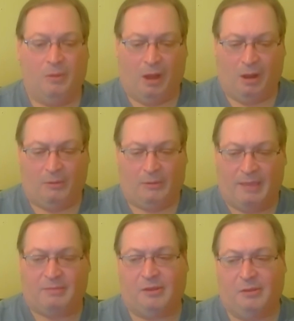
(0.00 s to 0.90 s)
our
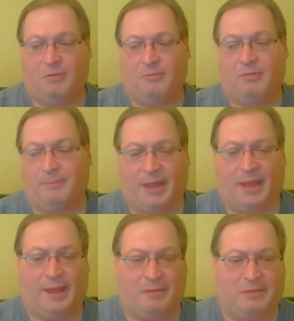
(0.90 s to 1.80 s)
caseloads are some of the
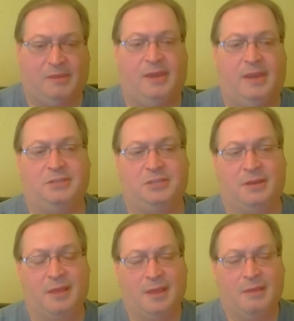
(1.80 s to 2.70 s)
highest in the nation.
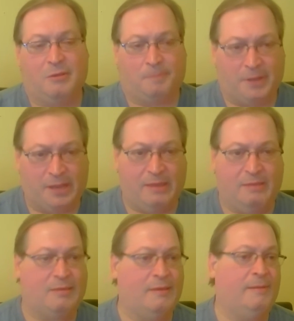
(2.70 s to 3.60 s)
So
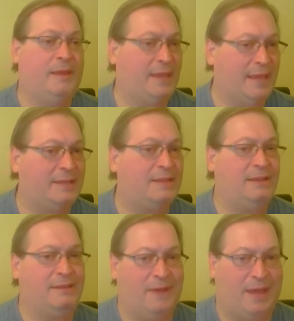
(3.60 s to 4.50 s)
please get
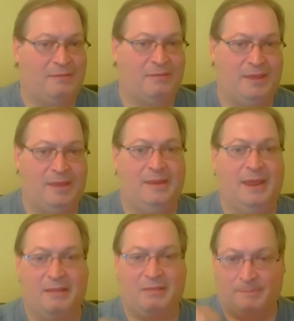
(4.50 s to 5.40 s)
the vaccine.
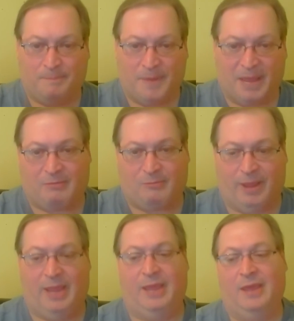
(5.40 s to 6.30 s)
That is the best
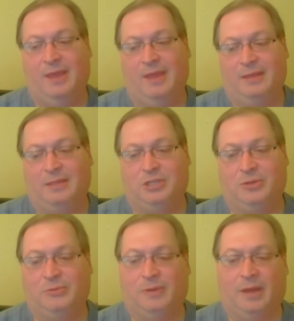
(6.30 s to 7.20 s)
way
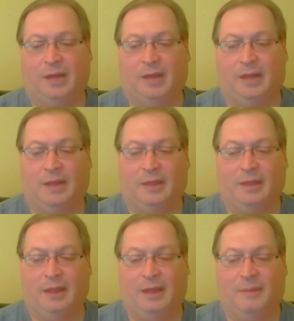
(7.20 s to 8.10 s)
to uh,
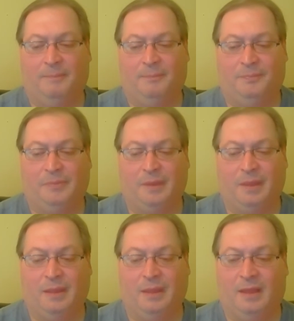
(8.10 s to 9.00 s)
um,
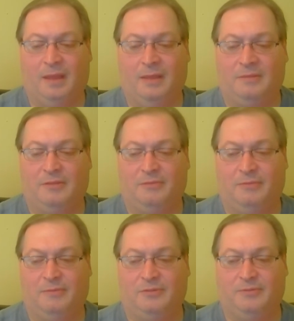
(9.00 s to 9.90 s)
uh, to
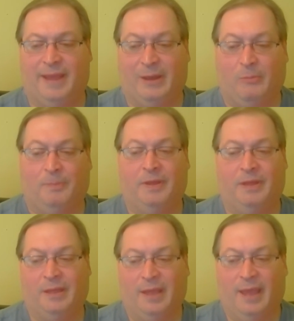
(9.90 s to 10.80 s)
to help.
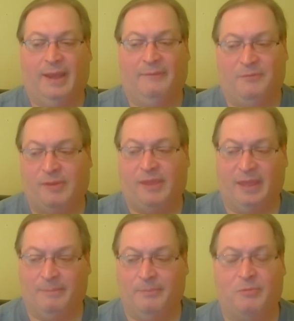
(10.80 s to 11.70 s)
And if you can
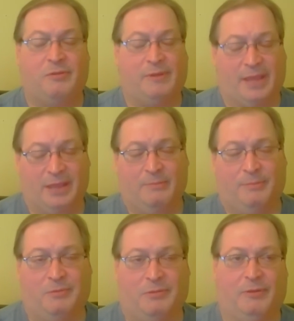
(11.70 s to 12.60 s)
get a booster, get your
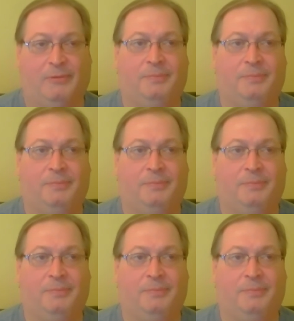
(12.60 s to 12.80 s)
booster.